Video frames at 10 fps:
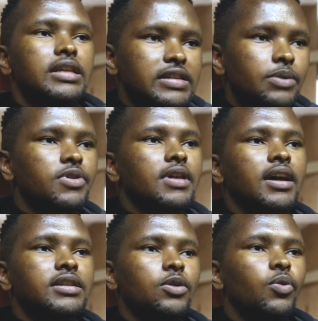The same with
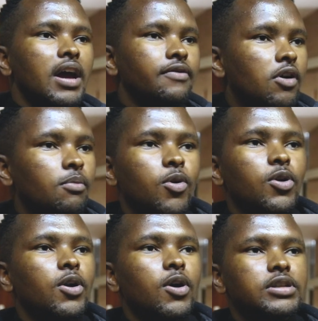acting, we have our
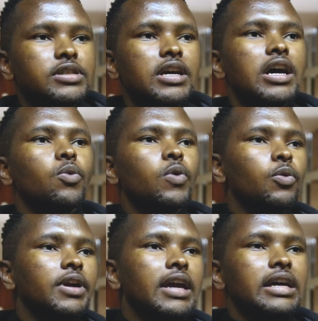monologues where
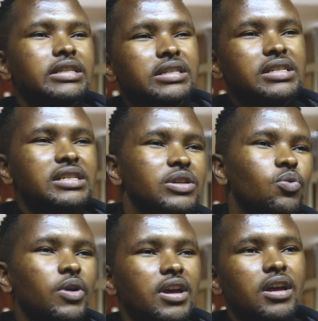we can see
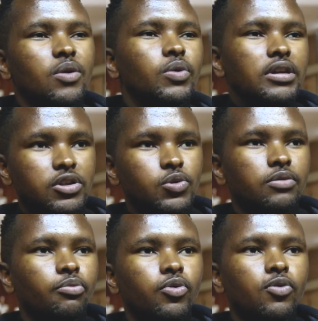where we need to
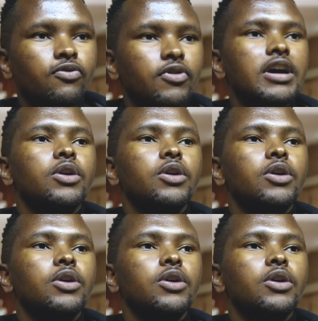improve.